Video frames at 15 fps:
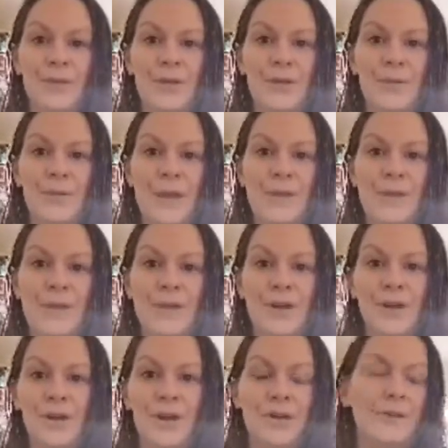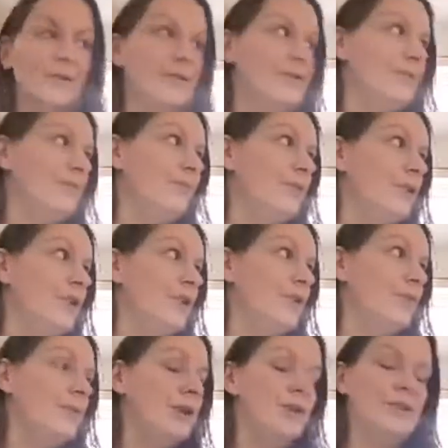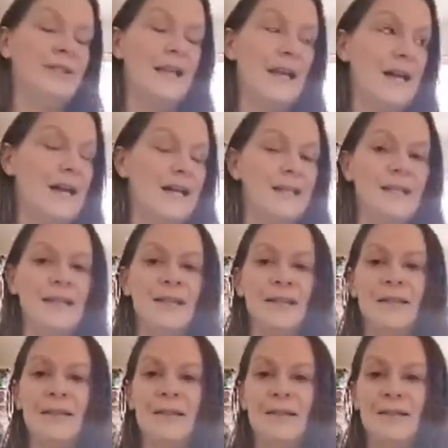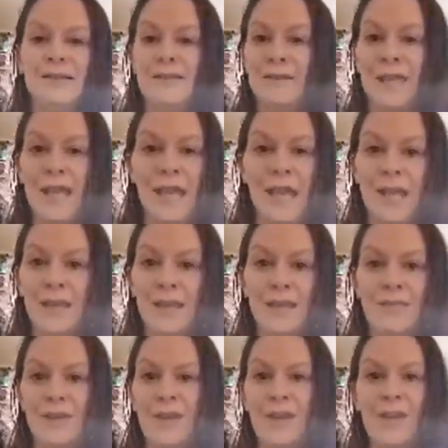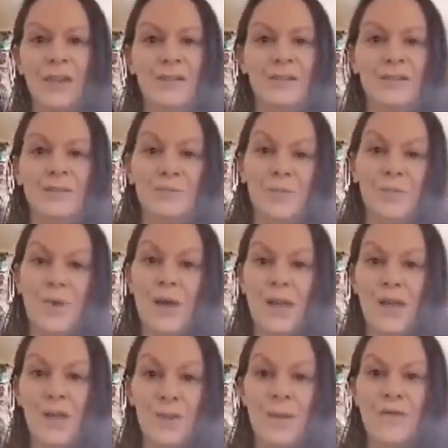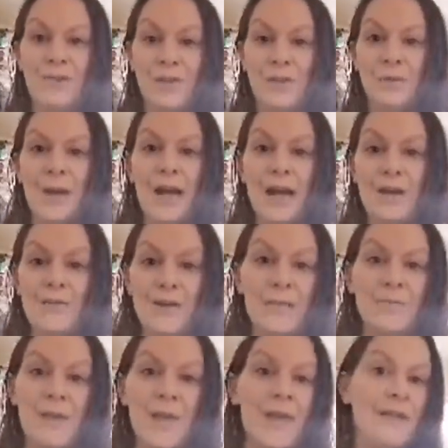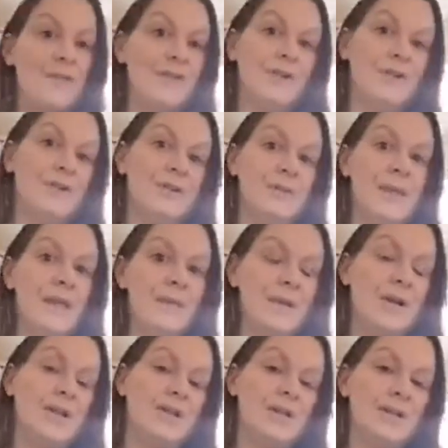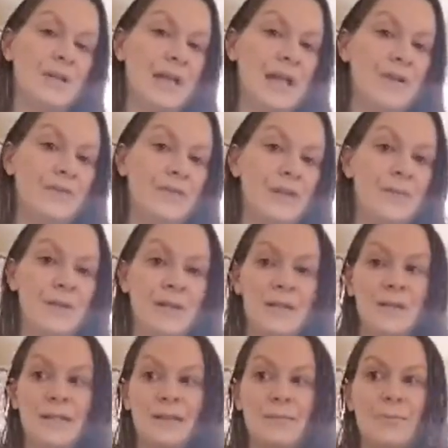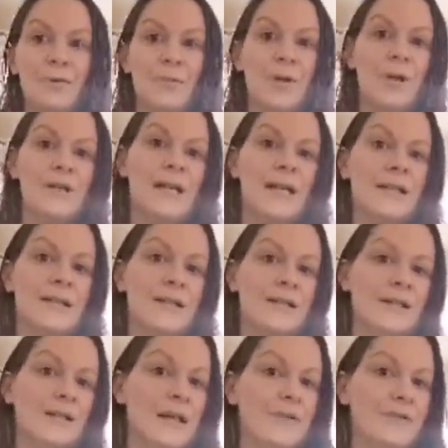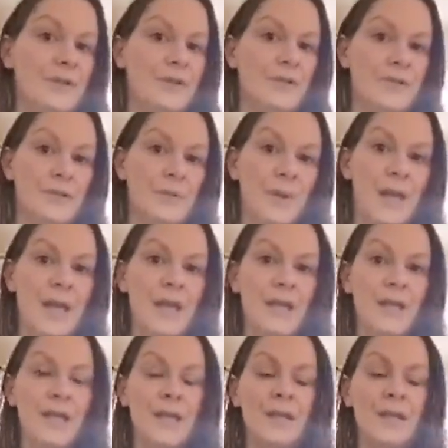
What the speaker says: whether you're mum, dad, caregiver, whoever you are, grandparent who's maybe got to look after because mum or dad still have to go to work.